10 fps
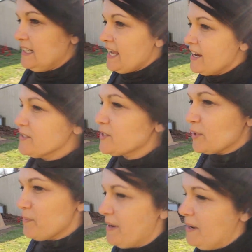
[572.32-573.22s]
There's
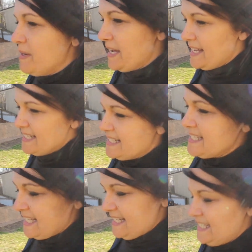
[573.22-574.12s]
your
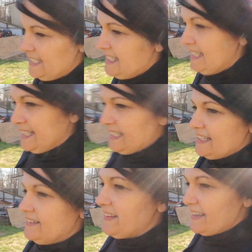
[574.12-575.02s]
mamas.
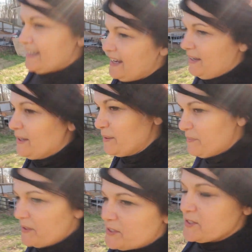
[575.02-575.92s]
Here they come. They're